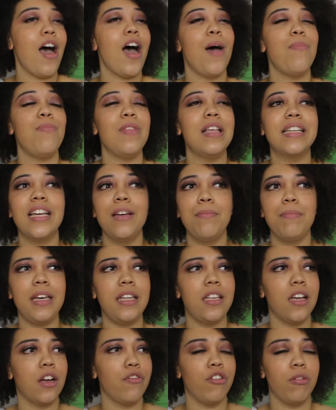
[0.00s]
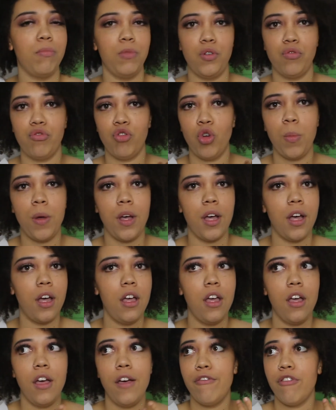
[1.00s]
This can be done from trauma,
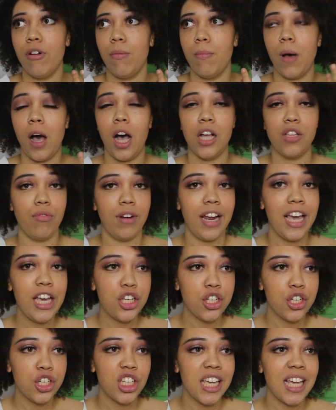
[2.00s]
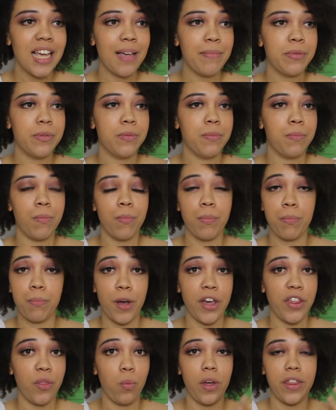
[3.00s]
from past relationships,
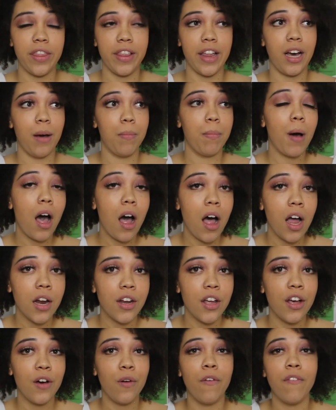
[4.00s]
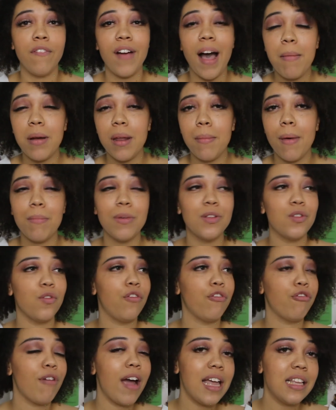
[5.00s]
both with like a partner or family members or
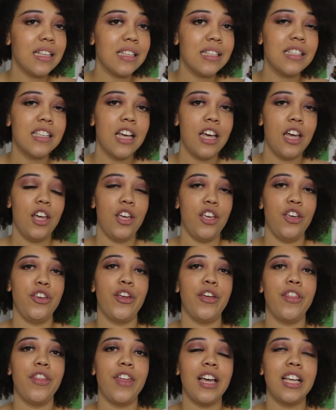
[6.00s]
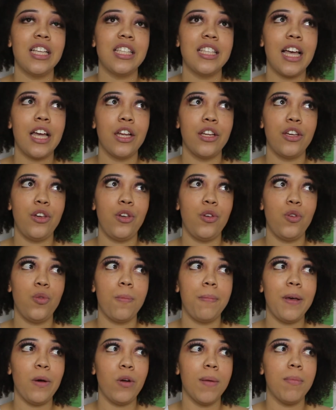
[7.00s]
friends, you know, things that you
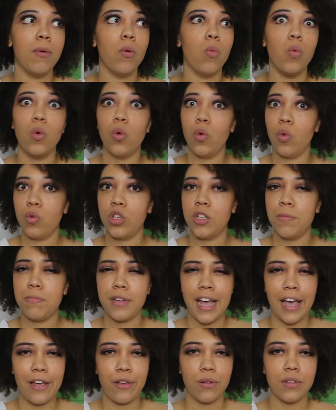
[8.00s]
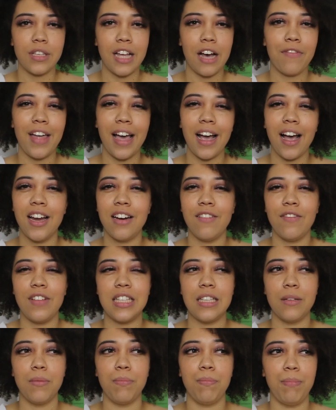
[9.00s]
build up a wall to protect yourself. That kind of
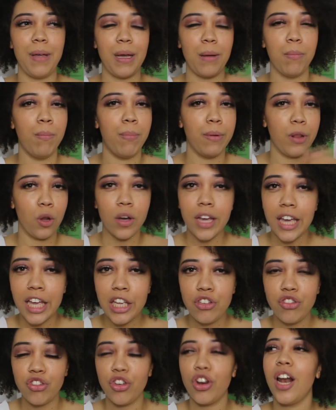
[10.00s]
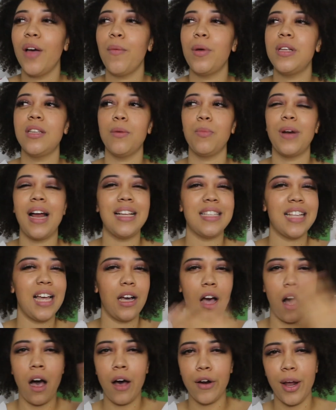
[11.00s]
is a big blockage. You know, like when someone has
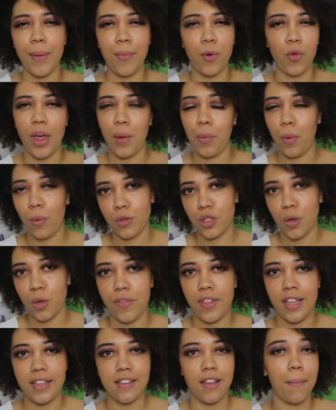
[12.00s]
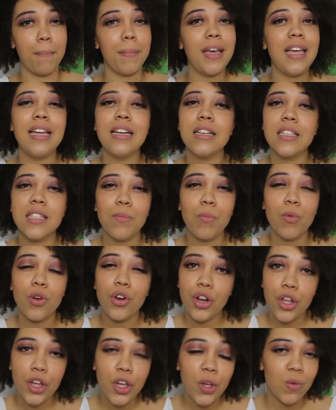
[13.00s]
their guard up or their walls they start meeting
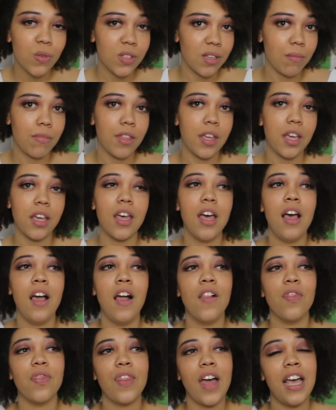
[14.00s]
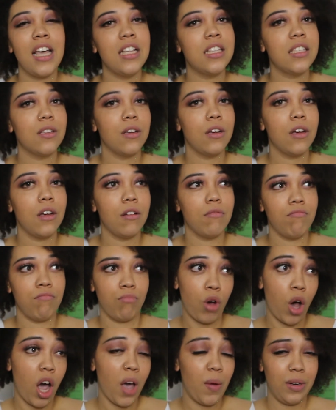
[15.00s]
someone new or something, that is,
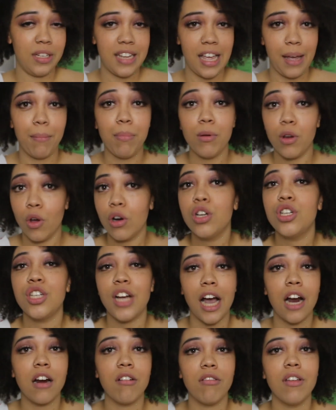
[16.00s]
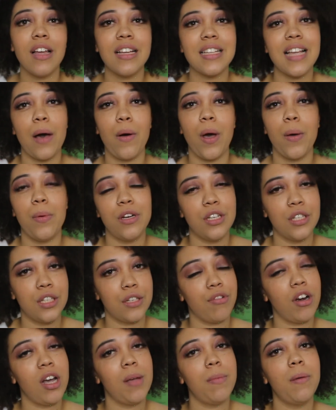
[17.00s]
I would say, a blocked chakra. That's how I would
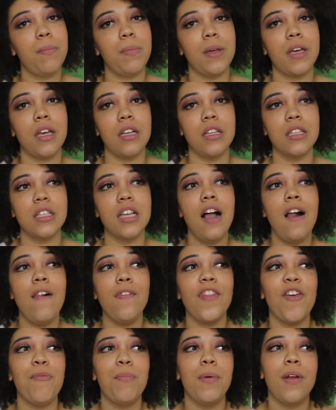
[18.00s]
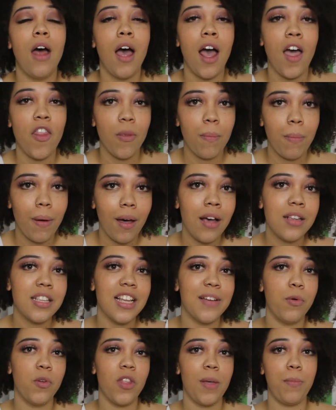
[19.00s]
describe it, because they've been hurt in the past,
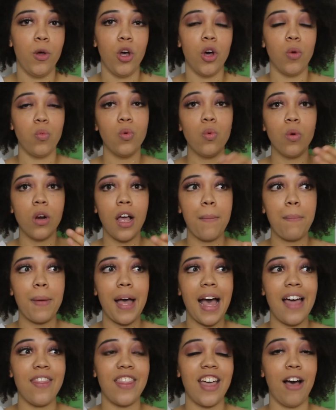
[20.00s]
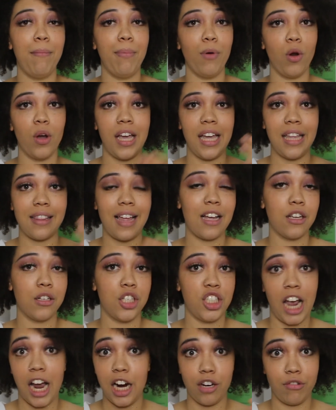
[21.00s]
therefore they put a wall up and they are blocking that
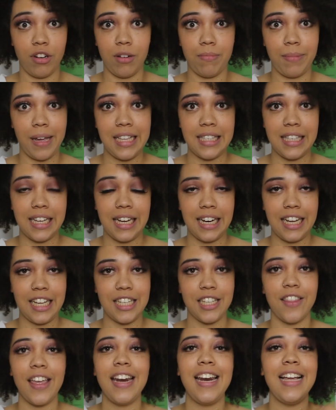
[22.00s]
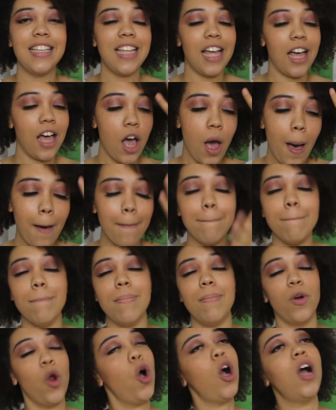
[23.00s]
chakra basically. So they need to
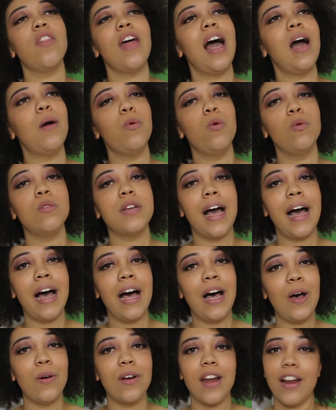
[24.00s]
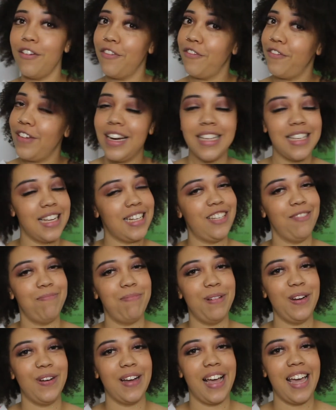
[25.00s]
knock that wall down and feel a sense of
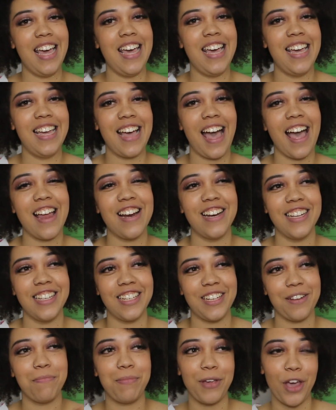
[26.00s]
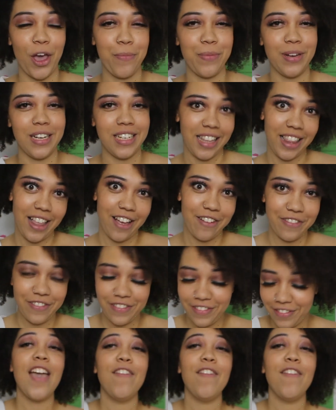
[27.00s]
belonging and just be open to love.